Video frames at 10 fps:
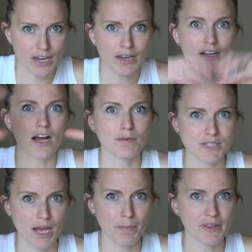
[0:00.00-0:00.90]
and
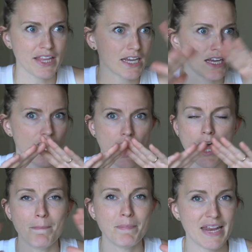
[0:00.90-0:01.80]
comes up in like
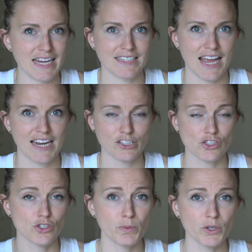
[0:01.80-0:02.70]
a minute, and it's
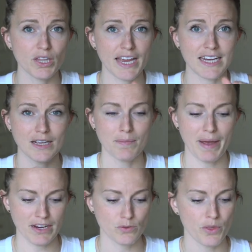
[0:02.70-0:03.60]
super light and
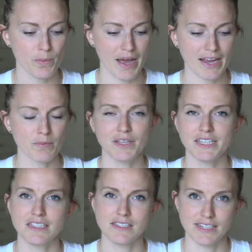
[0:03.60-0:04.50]
compact where the pack and
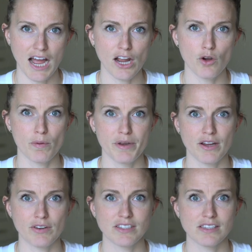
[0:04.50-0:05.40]
play does not go up and
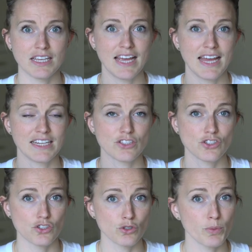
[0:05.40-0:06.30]
down easily, and it's
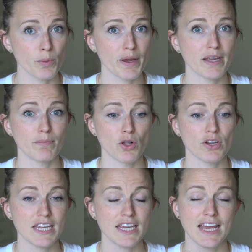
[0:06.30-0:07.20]
super big and
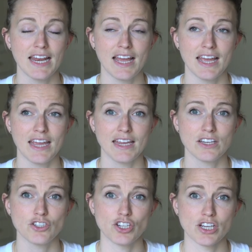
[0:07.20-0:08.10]
bulky, and
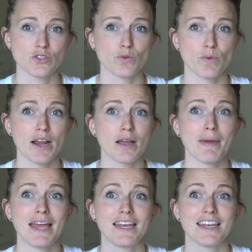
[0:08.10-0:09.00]
I just would
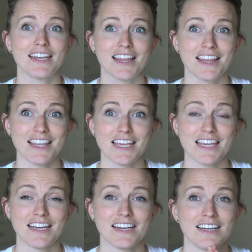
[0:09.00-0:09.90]
recommend
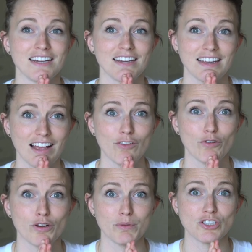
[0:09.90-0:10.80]
the
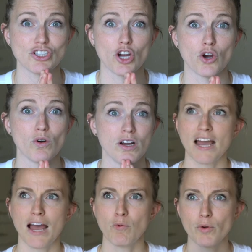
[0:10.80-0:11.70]
California Beach Co.
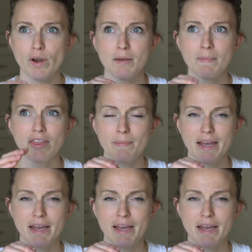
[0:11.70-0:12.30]
I would recommend the